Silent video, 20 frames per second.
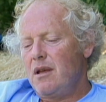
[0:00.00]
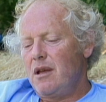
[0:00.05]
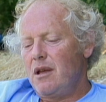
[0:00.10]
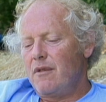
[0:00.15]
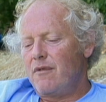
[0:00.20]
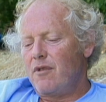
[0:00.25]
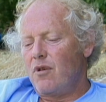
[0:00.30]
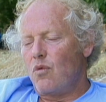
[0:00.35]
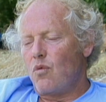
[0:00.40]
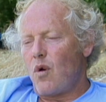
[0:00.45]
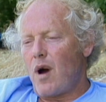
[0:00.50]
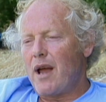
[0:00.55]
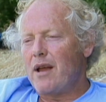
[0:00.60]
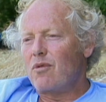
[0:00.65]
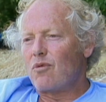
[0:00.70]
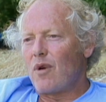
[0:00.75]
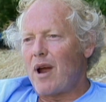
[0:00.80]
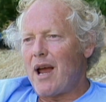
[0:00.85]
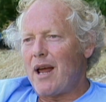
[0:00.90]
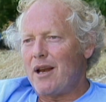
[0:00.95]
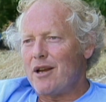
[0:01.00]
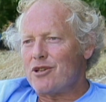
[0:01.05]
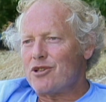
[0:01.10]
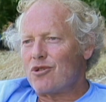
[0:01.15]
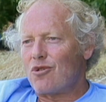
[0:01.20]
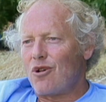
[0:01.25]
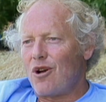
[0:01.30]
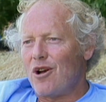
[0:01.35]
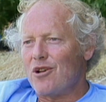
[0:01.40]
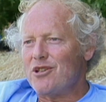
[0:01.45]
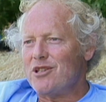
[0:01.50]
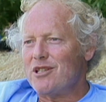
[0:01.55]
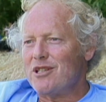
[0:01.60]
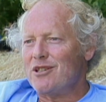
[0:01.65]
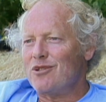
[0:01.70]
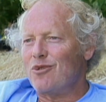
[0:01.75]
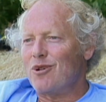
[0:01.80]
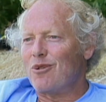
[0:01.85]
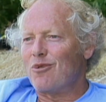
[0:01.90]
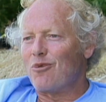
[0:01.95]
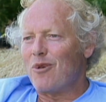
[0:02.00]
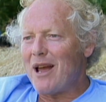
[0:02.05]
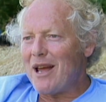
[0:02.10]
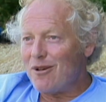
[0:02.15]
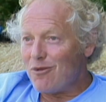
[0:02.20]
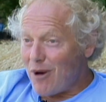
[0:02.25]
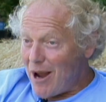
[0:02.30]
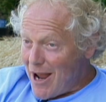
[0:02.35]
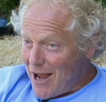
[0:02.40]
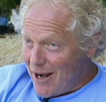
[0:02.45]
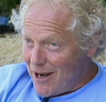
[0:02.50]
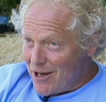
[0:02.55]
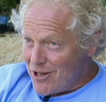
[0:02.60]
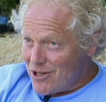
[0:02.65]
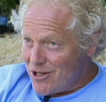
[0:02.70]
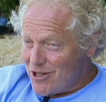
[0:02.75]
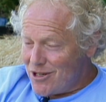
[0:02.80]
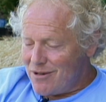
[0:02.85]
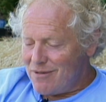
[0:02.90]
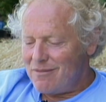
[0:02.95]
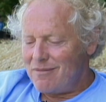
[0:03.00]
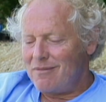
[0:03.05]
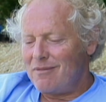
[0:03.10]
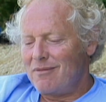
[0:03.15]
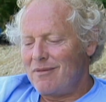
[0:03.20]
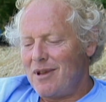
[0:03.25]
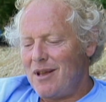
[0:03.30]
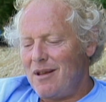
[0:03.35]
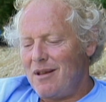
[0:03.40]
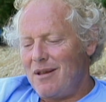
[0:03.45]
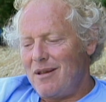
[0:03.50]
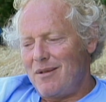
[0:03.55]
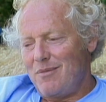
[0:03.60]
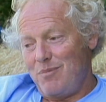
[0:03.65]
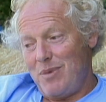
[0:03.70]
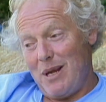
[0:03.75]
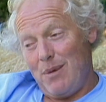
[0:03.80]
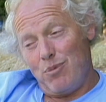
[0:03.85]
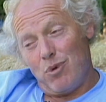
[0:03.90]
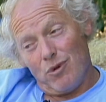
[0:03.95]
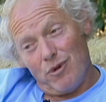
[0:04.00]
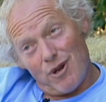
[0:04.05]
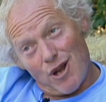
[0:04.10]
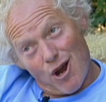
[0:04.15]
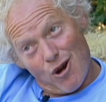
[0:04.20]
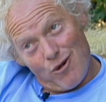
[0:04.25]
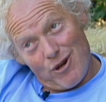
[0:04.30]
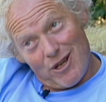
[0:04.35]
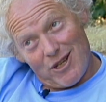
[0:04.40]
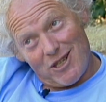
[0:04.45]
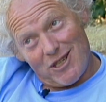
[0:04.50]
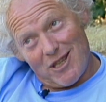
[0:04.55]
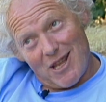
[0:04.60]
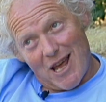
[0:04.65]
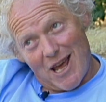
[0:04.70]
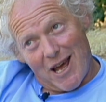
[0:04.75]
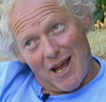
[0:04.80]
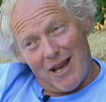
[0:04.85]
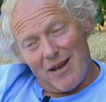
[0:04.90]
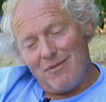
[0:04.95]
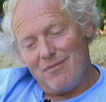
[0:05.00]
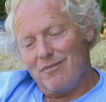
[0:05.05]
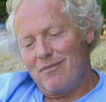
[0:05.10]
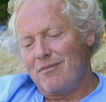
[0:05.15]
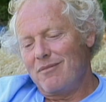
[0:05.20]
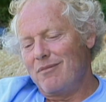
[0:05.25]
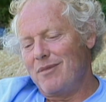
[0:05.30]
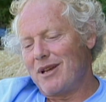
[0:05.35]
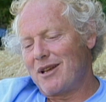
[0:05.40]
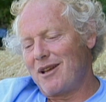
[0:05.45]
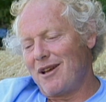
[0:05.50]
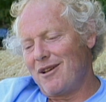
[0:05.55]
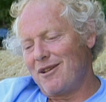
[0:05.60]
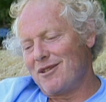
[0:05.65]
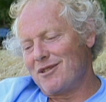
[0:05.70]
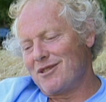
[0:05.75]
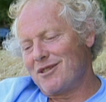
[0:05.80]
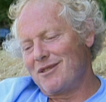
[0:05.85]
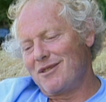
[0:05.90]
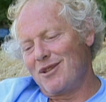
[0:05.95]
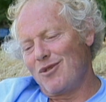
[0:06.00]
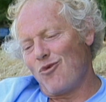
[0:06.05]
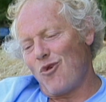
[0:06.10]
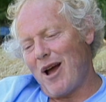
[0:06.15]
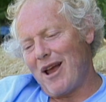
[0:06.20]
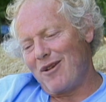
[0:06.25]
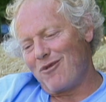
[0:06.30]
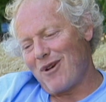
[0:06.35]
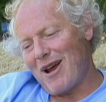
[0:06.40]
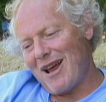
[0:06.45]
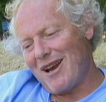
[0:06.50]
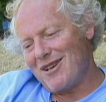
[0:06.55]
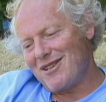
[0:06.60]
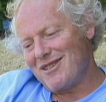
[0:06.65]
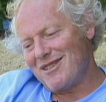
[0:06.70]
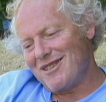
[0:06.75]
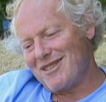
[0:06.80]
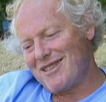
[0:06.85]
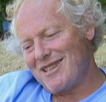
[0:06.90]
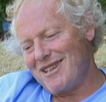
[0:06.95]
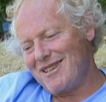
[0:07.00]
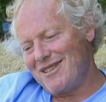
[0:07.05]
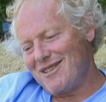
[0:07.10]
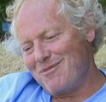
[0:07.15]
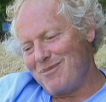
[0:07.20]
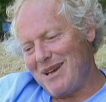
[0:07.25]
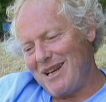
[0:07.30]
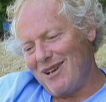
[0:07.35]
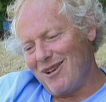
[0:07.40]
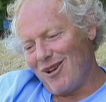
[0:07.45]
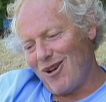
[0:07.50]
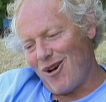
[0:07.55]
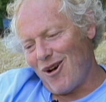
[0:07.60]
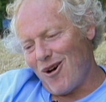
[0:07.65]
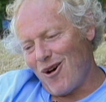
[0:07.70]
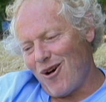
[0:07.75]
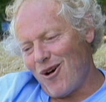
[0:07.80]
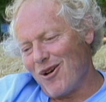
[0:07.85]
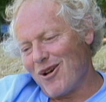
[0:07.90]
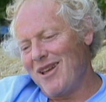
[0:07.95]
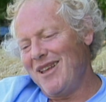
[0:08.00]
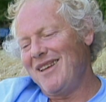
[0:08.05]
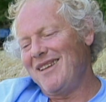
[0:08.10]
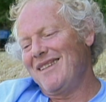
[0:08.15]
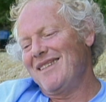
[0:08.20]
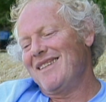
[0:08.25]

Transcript: If a white radish crosses into a red radish, people notice that because the white radishes tend to be long